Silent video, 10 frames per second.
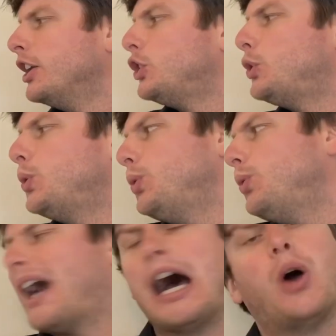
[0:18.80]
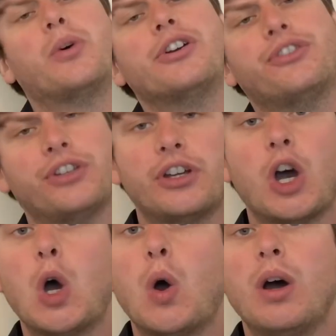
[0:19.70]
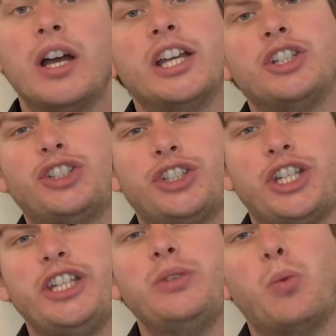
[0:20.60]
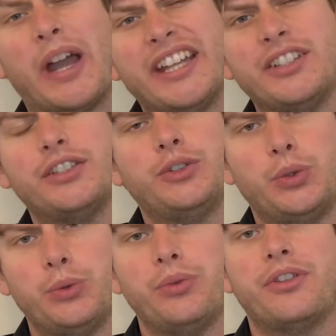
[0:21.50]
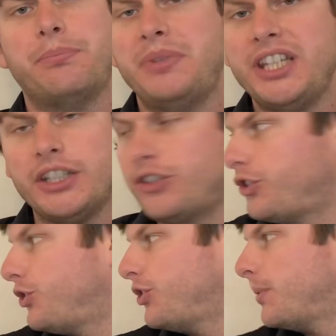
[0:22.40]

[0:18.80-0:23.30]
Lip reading: 2 hours ago, she went to the beach.